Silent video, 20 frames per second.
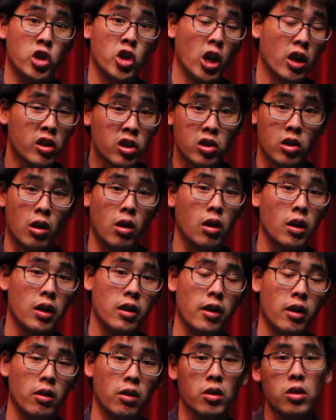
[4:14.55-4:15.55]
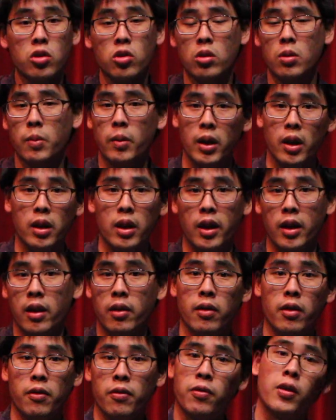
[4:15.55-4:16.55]
just started their instrument
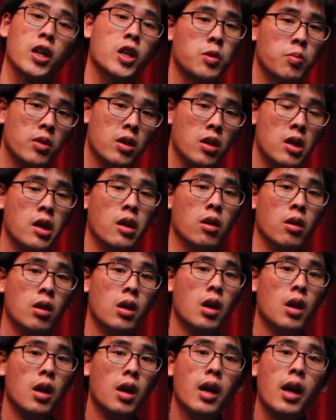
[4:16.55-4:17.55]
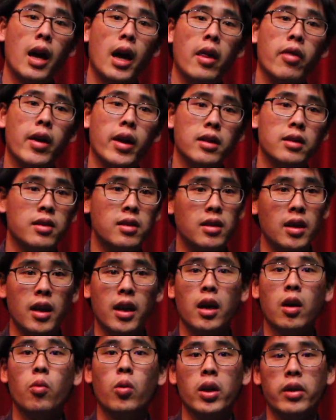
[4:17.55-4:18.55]
in their freshman year, and then
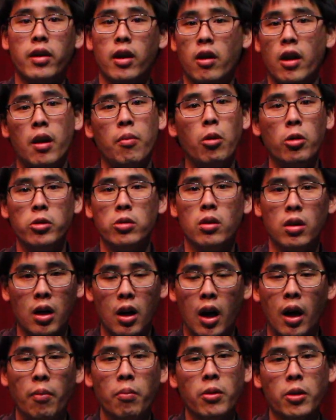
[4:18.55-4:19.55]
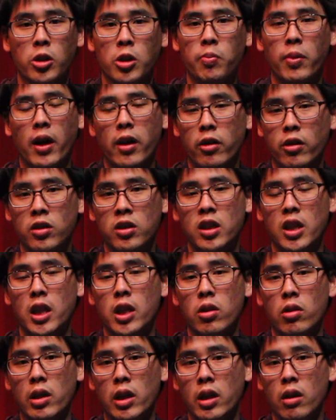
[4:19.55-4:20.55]
seeing what they're able to accomplish by their
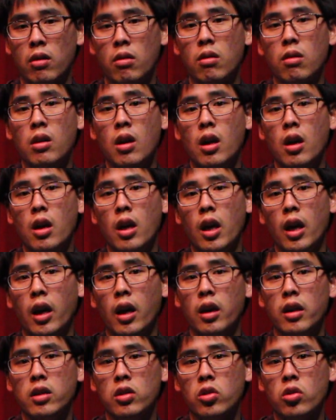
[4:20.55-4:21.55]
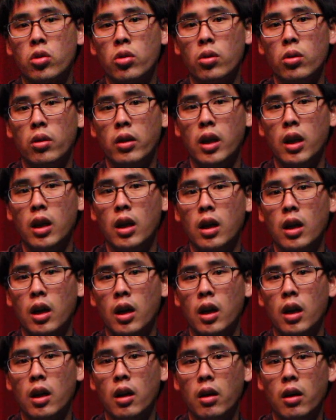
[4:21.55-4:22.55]
senior year is truly
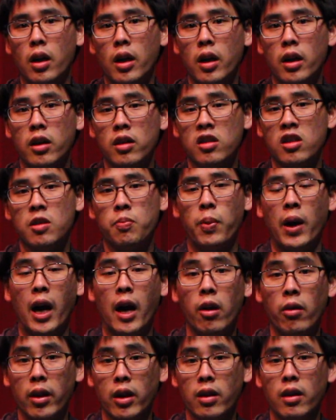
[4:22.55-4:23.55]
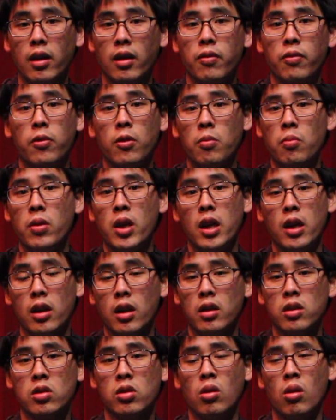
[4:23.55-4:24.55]
an inspiring thing for
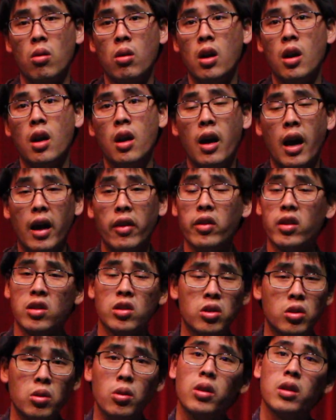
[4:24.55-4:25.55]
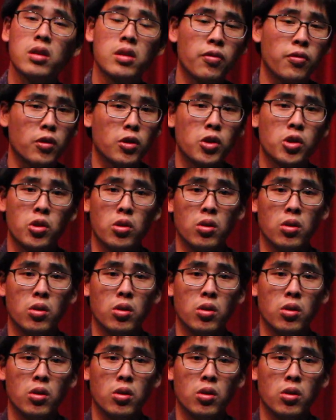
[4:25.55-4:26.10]
me. And so I think the students, for